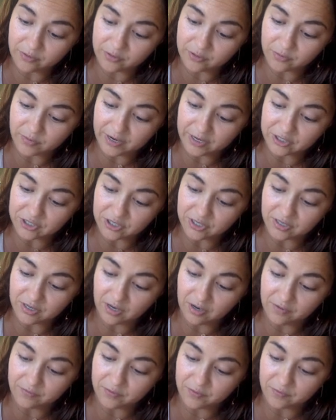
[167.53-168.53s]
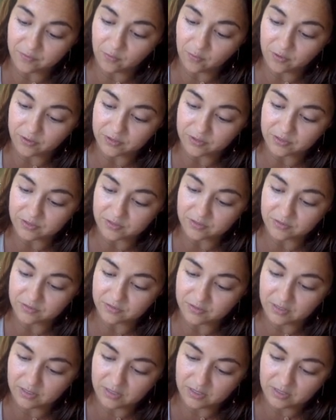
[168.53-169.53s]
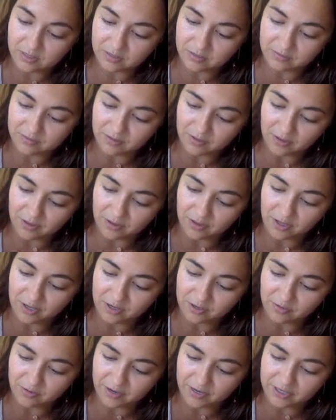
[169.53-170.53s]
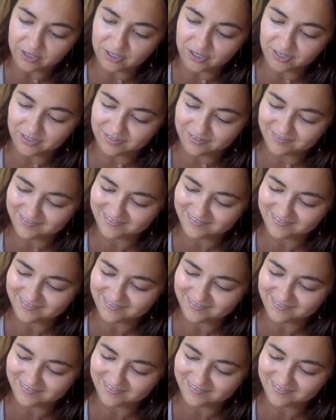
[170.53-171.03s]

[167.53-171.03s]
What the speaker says: the direction of the force, in the direction